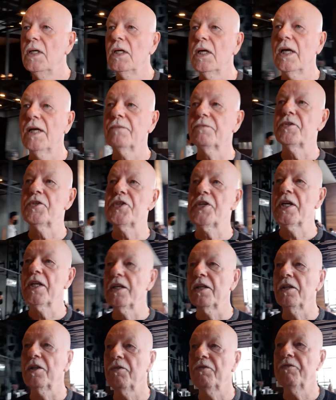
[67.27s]
I have to say
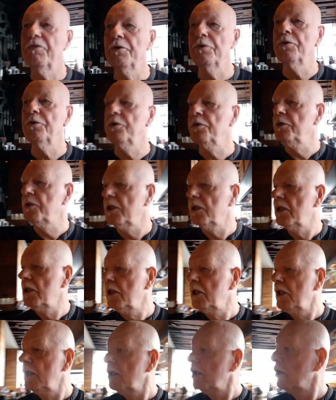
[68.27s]
that the food
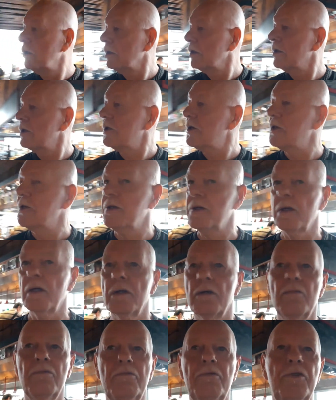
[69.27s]
looks
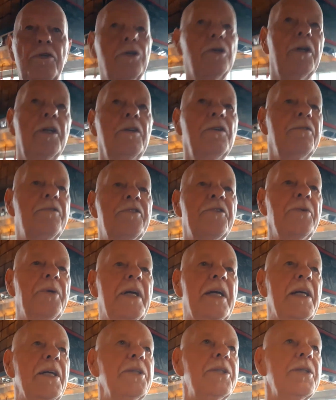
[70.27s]
good enough to
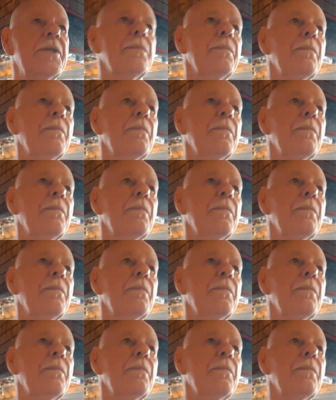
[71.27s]
eat,